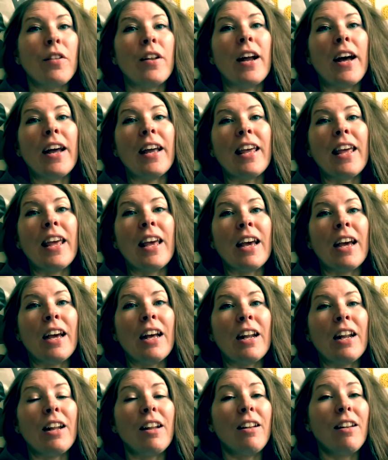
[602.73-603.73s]
that I
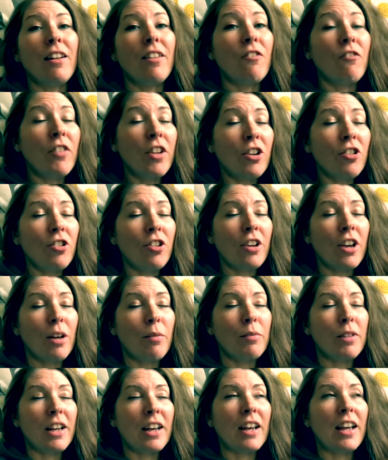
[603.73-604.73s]
can finish
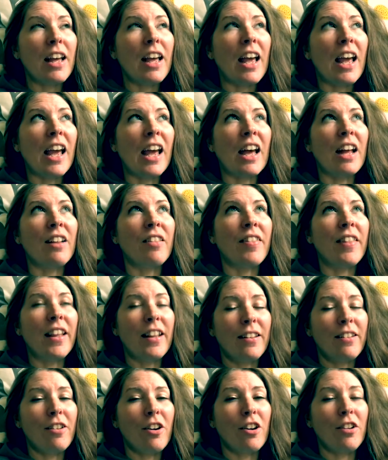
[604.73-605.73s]
Tecumseh and
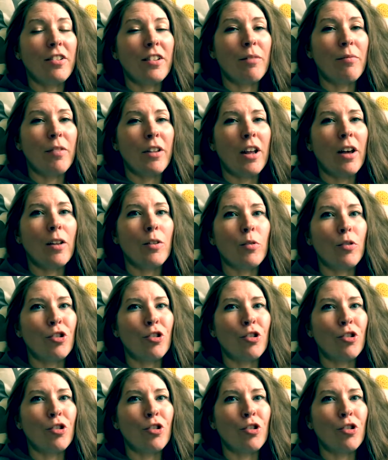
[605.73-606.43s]
then start something else,